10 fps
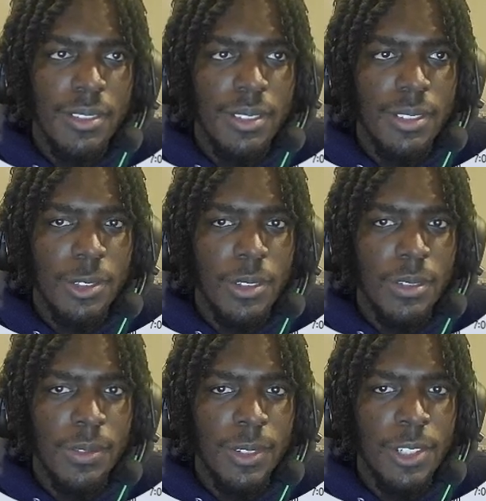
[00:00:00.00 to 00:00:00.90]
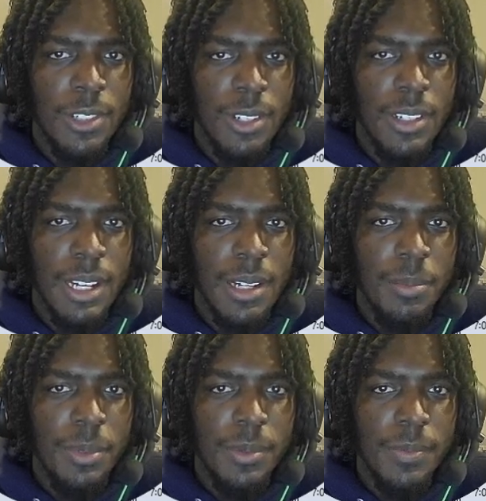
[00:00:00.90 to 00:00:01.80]
You first start an app
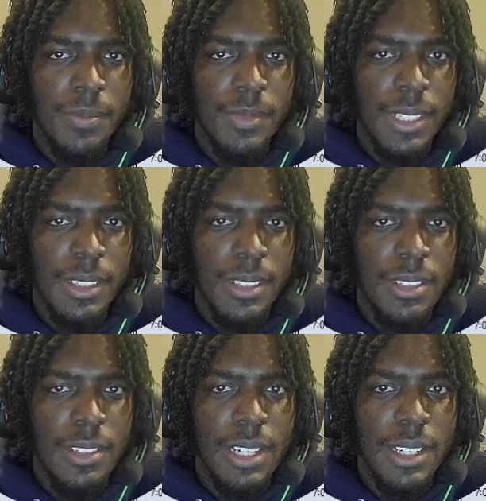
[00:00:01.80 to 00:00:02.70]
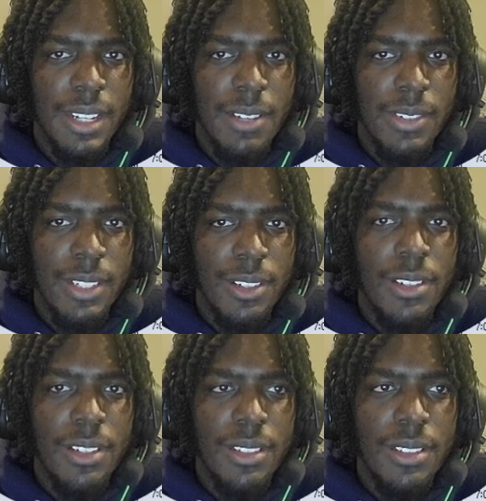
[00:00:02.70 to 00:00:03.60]
like this, you're not gonna have any
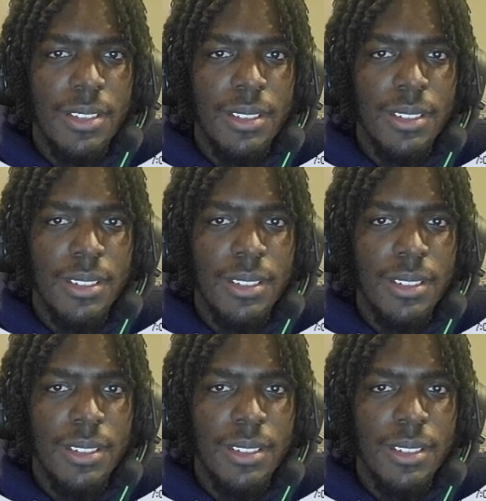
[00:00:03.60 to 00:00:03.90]
cards.